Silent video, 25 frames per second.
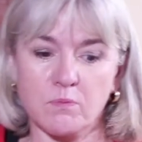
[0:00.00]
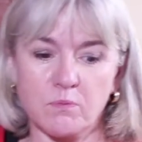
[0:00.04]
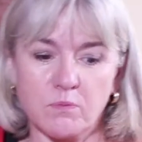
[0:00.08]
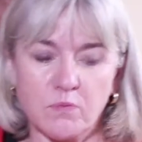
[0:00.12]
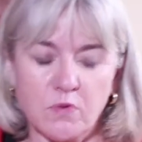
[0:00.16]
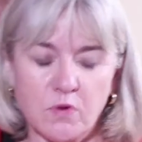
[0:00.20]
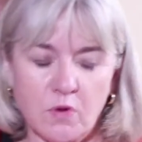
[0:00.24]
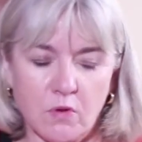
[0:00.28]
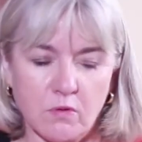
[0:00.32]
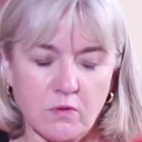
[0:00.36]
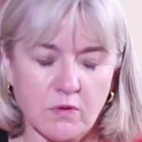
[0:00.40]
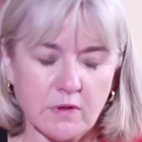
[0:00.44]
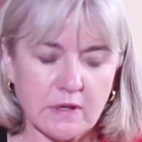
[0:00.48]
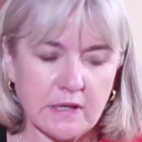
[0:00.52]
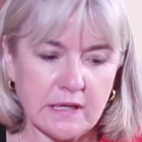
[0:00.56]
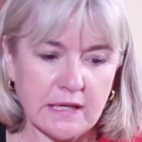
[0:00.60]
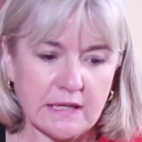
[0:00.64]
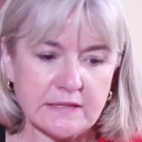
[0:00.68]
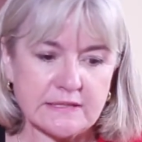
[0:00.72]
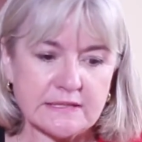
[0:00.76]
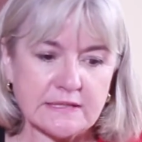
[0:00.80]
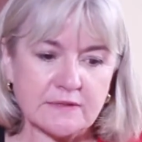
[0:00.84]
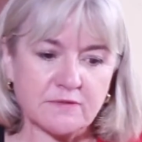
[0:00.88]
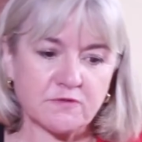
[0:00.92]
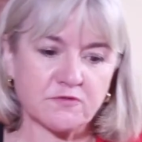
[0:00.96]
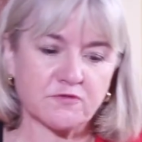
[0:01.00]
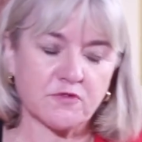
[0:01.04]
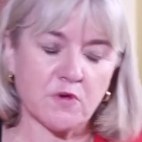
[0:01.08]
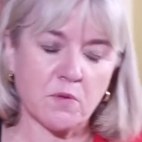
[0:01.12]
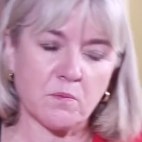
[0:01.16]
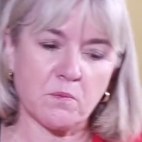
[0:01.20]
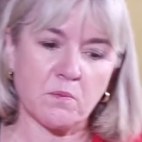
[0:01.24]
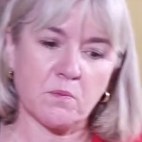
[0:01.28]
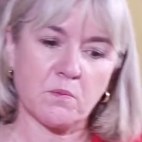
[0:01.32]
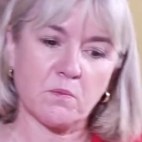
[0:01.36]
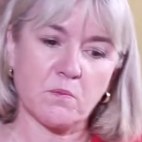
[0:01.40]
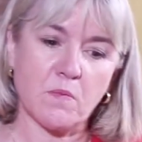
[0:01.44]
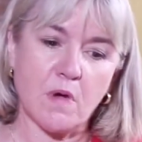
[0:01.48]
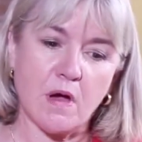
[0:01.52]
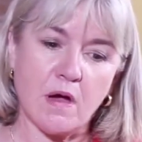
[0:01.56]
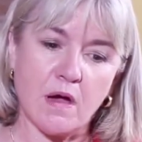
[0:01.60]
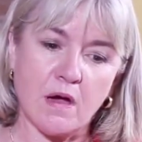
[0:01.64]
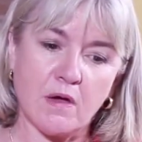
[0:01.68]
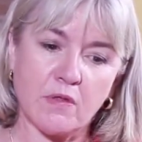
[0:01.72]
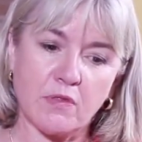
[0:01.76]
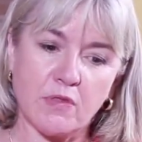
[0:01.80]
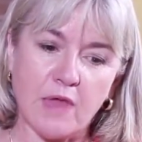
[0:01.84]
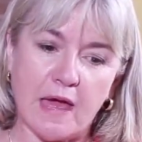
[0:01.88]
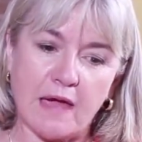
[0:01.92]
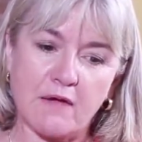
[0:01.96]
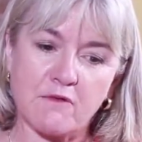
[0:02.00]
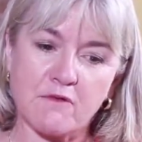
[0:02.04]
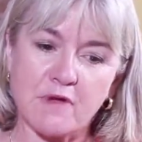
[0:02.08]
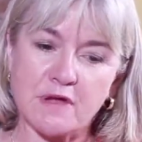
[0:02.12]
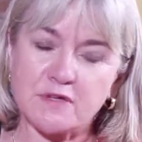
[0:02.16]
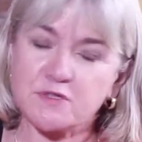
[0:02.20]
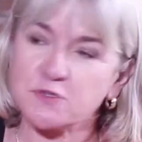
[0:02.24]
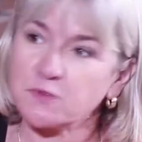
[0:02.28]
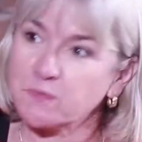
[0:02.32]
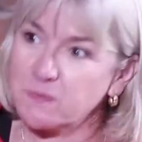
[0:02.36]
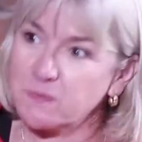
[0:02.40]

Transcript: looking at it from that racial